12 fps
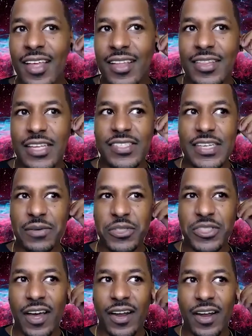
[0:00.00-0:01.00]
This thing was
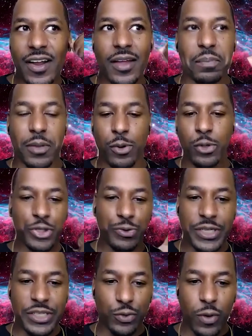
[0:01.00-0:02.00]
done on Blerd Street in
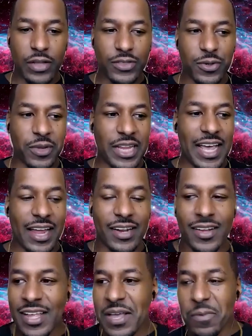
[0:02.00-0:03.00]
Toronto when
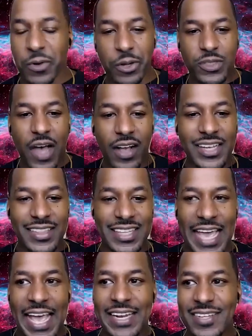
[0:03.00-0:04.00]
they were talking at the
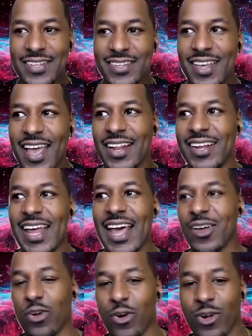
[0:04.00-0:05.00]
end, and they had a
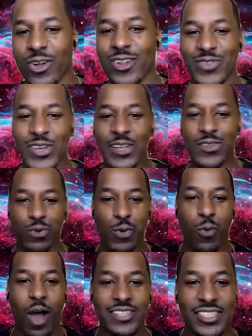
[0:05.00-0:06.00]
girl. If you guys
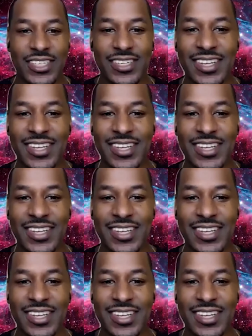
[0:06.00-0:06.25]
rewatch it,